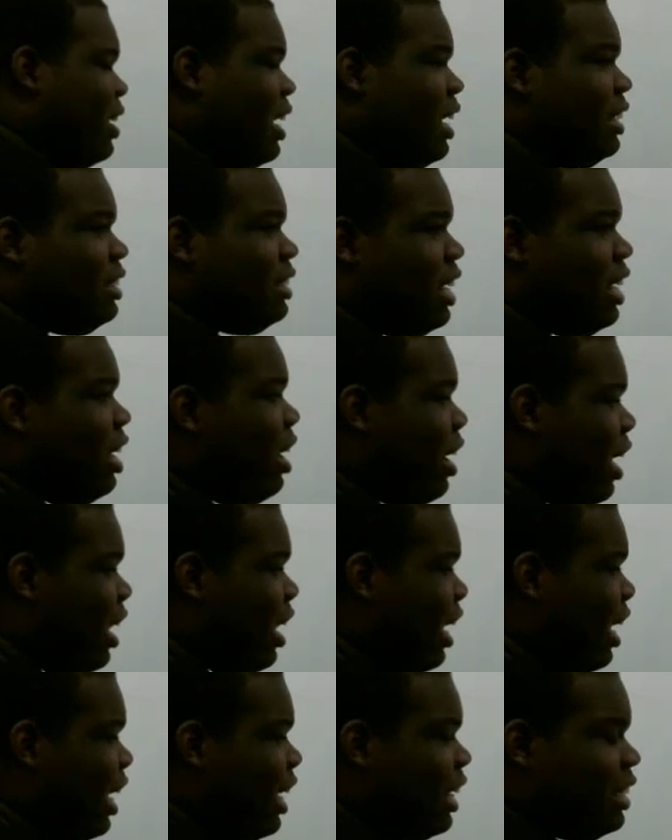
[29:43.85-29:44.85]
things that you can
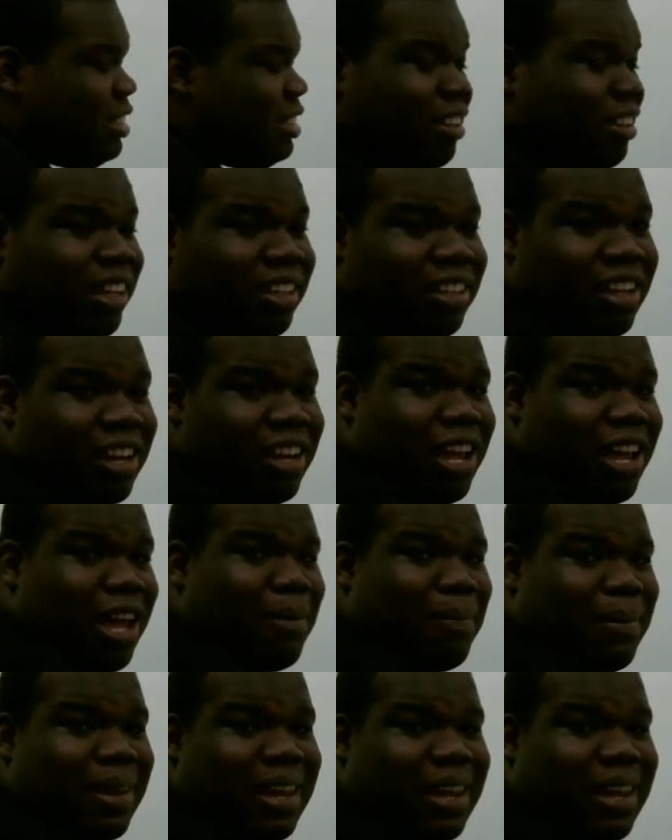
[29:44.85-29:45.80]
easily look up